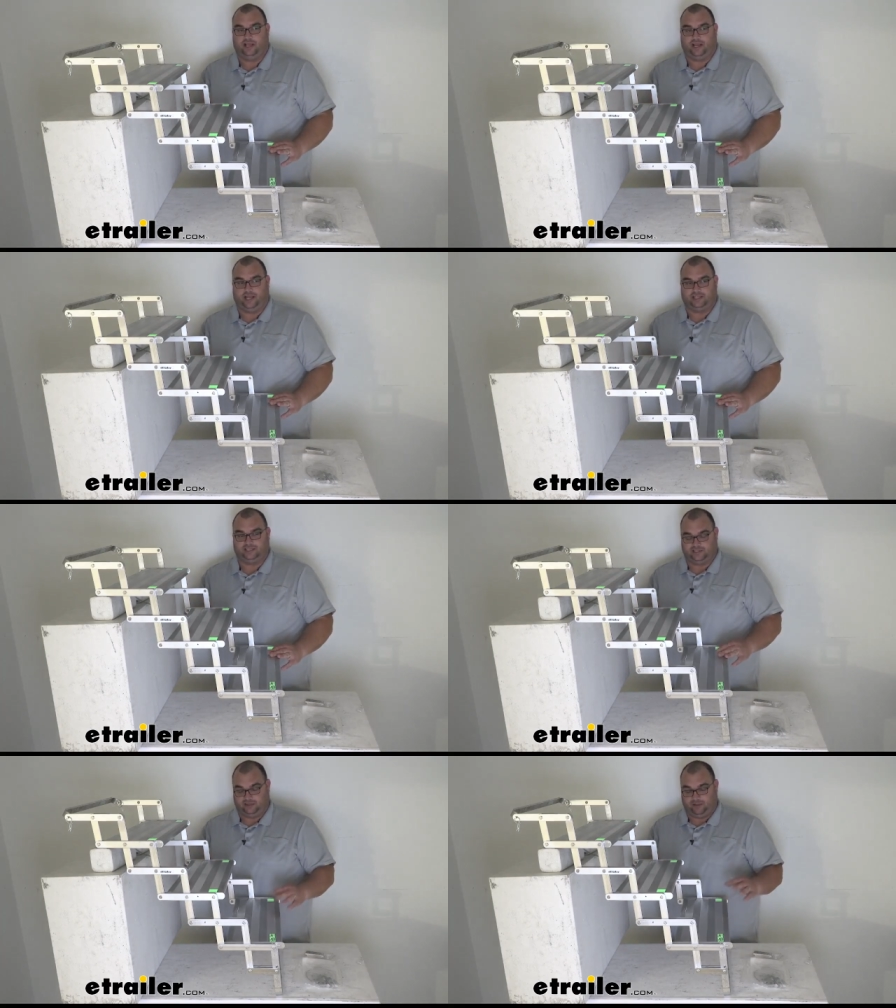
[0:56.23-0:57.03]
And like I
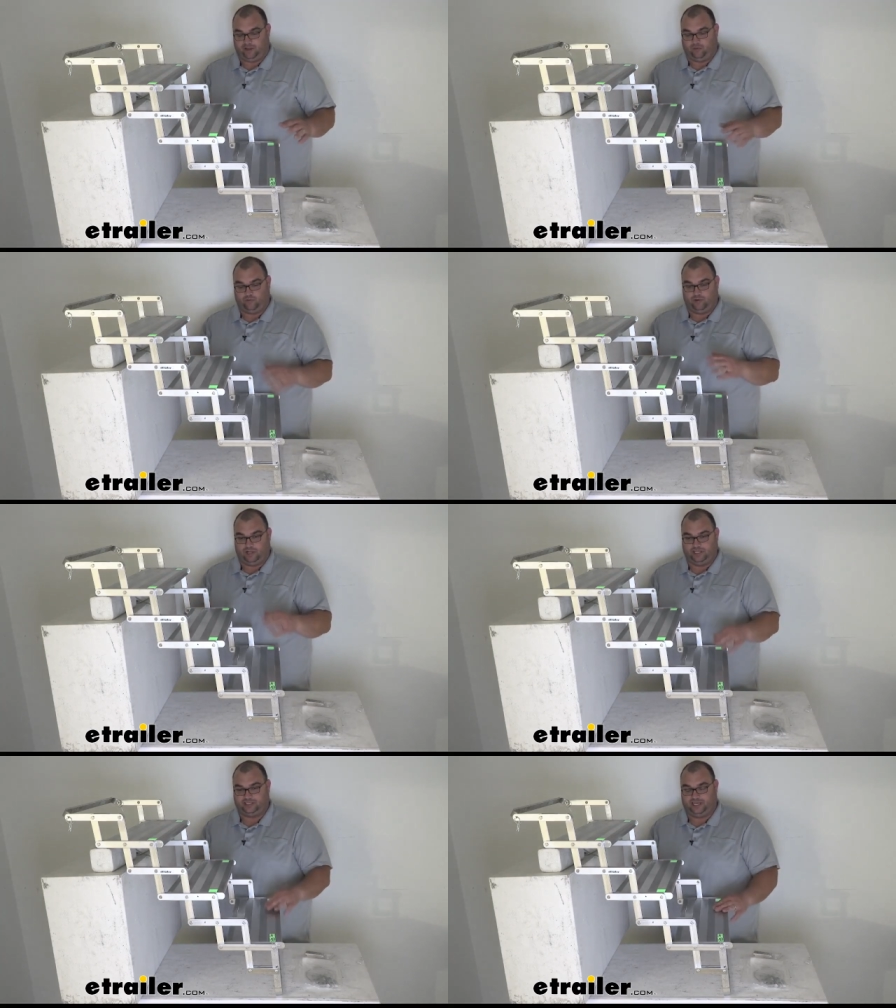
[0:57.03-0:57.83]
said, it's going to make it
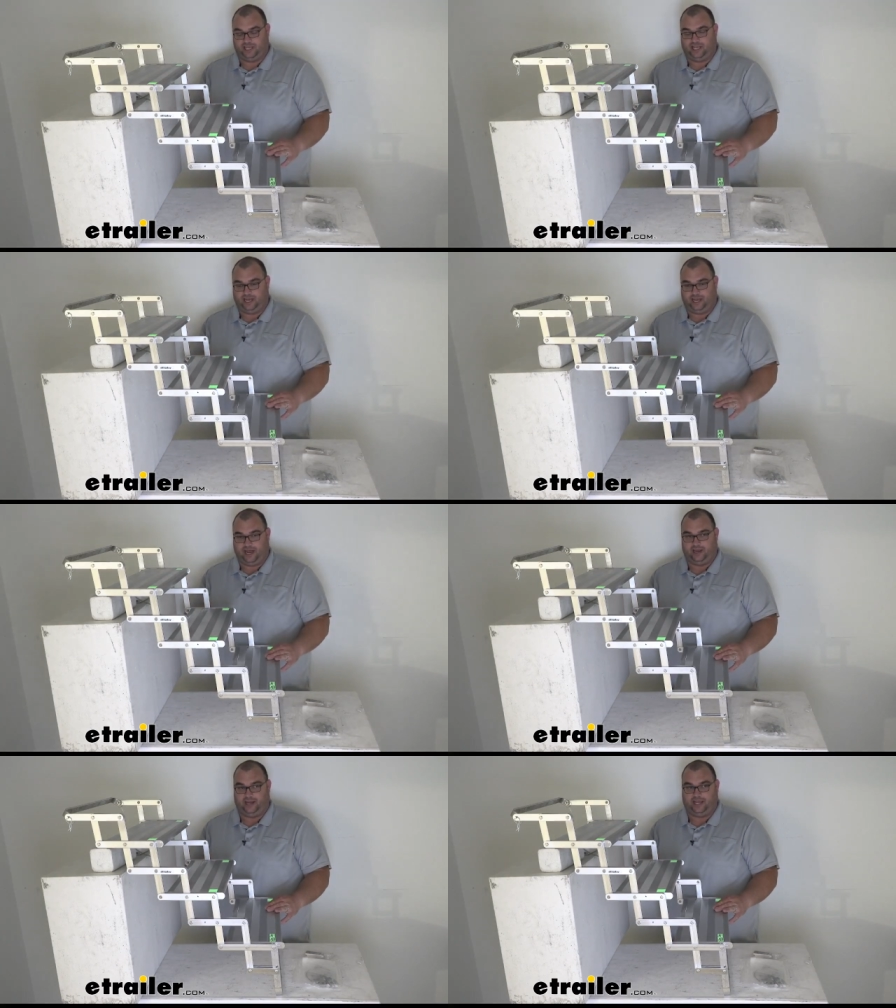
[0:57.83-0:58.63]
real easy to get in and
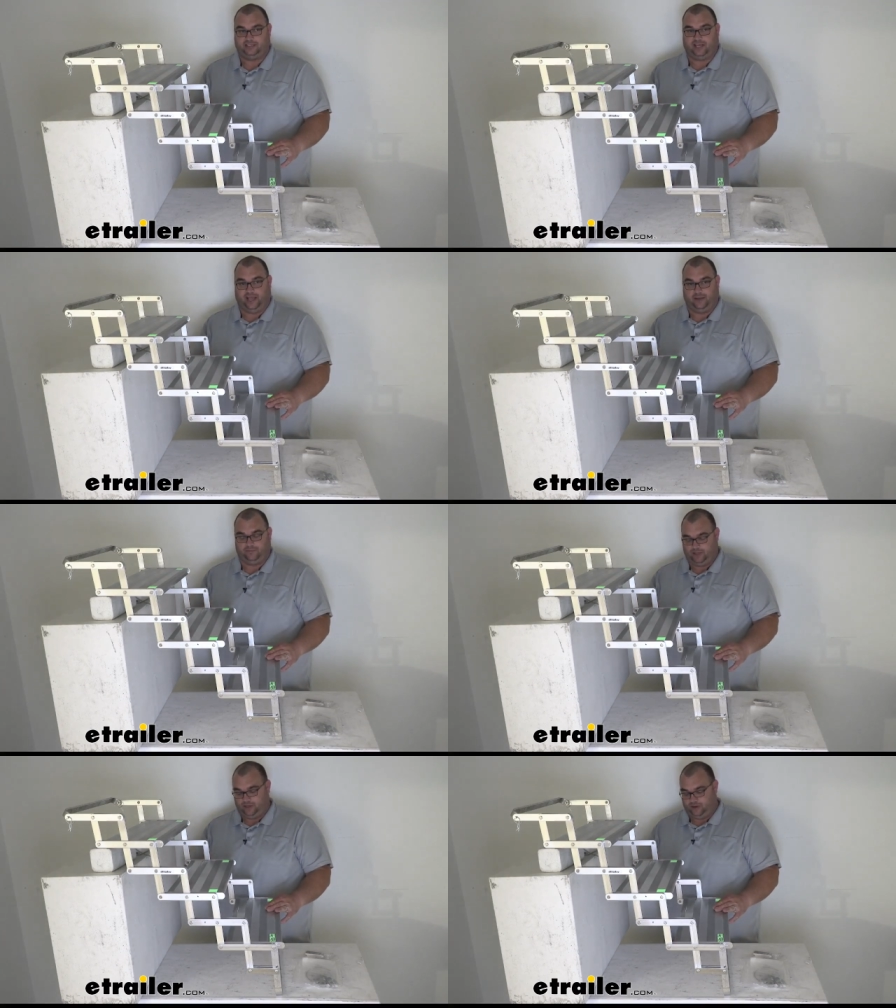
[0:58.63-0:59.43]
out at
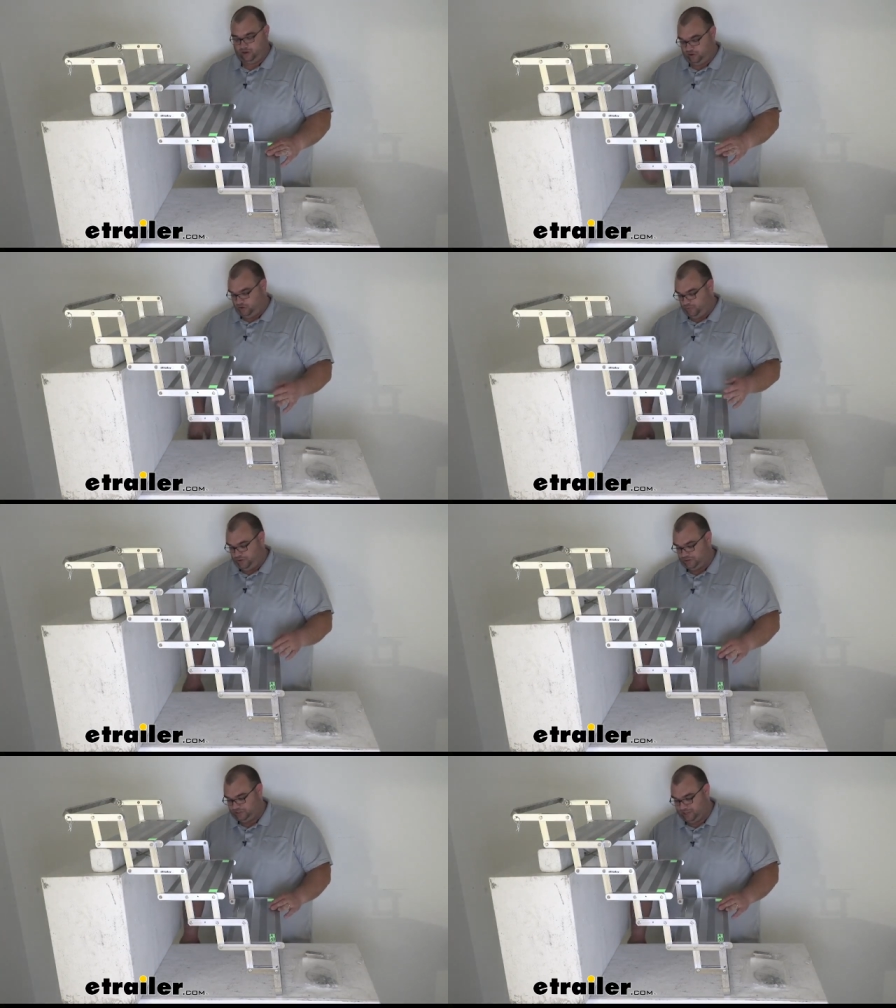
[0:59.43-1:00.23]
nighttime. You're going to know where
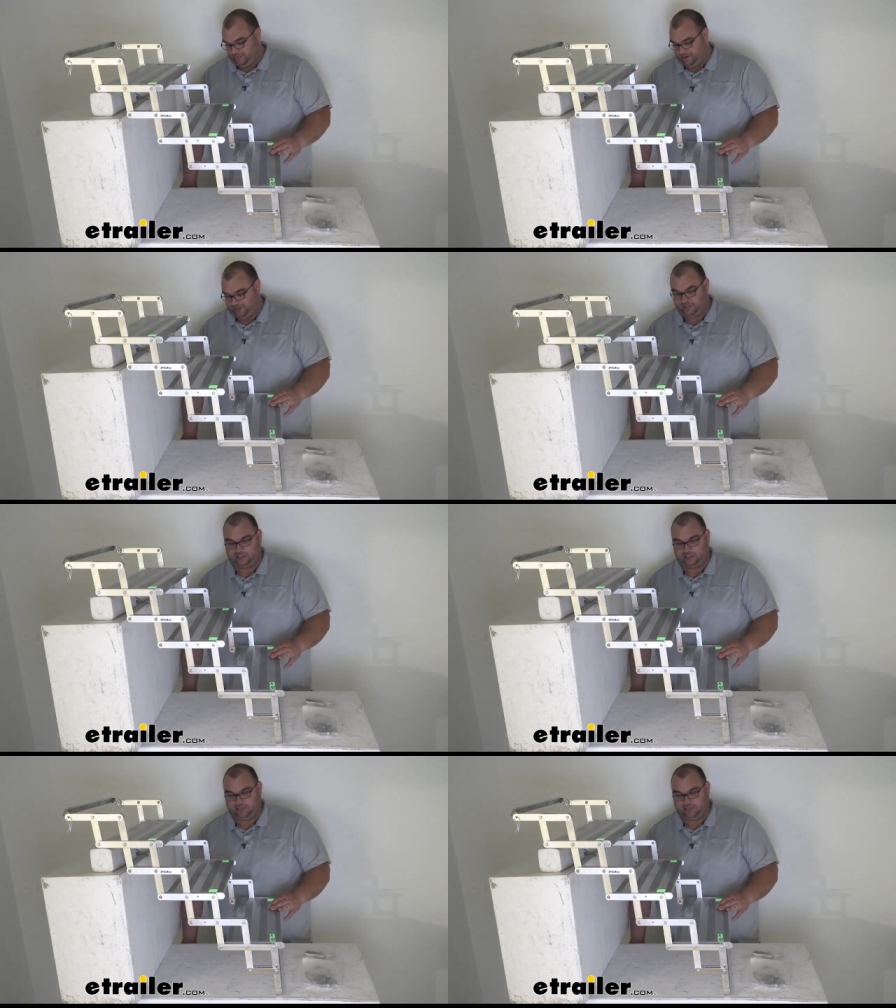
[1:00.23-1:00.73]
you're stepping.